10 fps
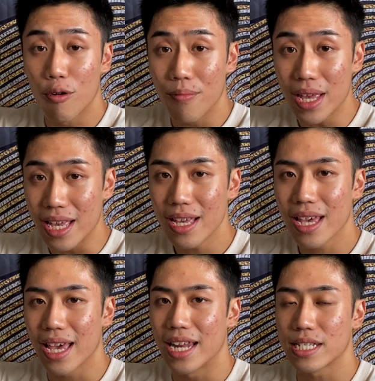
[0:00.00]
me,
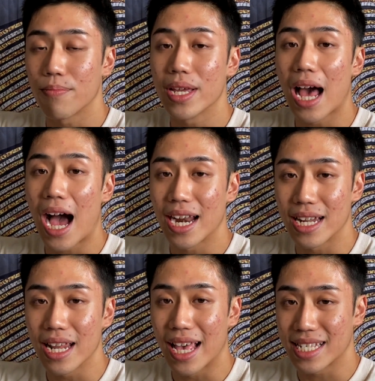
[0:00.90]
it is a bit
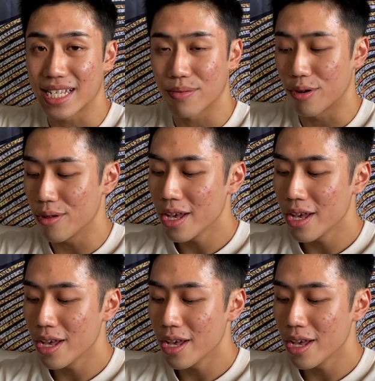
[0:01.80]
inaccessible.